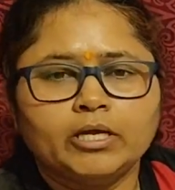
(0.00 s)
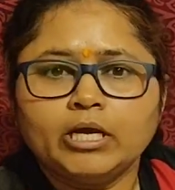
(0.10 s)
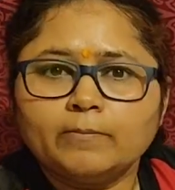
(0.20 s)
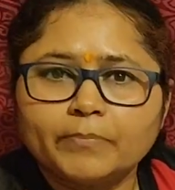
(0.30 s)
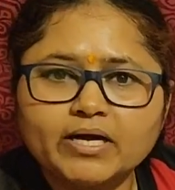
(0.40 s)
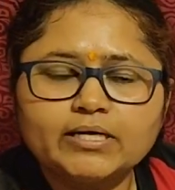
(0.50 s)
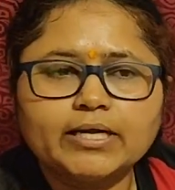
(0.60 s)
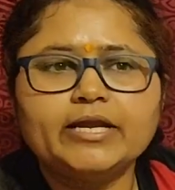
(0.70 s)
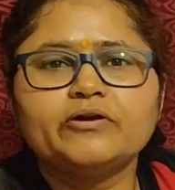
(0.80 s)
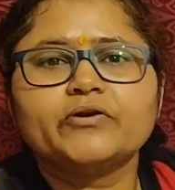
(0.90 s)
But
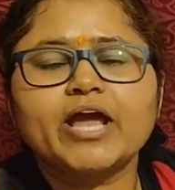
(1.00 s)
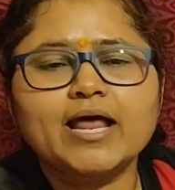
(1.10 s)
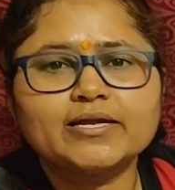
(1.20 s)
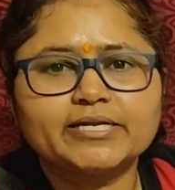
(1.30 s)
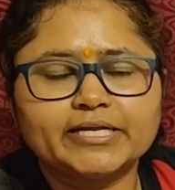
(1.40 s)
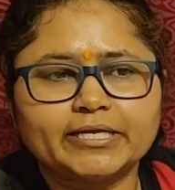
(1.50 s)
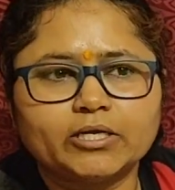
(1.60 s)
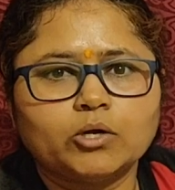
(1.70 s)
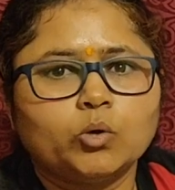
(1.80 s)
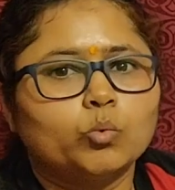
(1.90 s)
in reality,
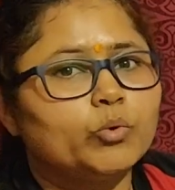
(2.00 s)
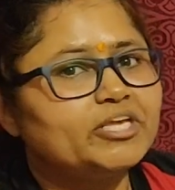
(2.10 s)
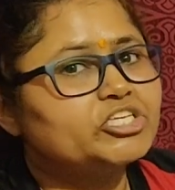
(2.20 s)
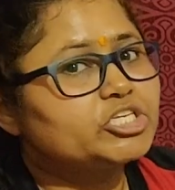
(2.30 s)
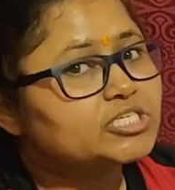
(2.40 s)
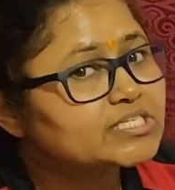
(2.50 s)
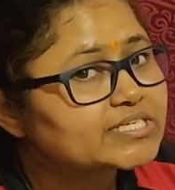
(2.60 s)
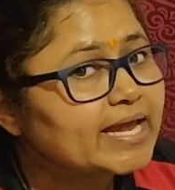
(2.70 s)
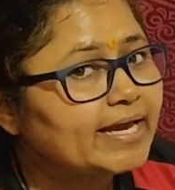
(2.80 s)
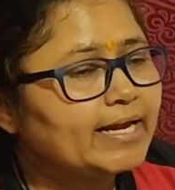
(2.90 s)
we
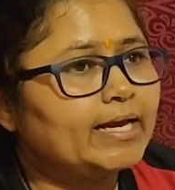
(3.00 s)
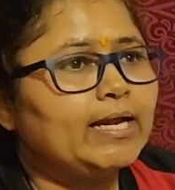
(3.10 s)
say